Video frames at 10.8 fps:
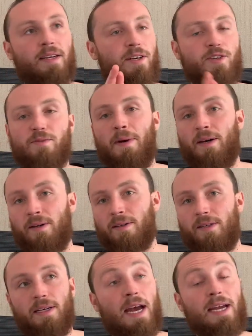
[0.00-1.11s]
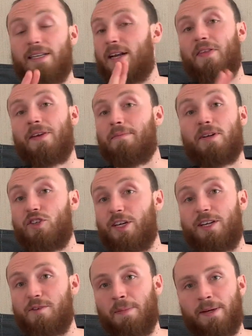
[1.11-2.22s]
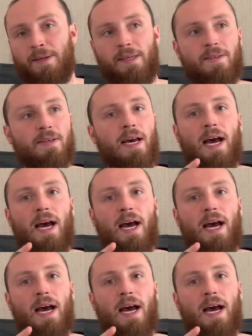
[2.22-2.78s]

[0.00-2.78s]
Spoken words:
smoked, ate nothing but cheeseburgers,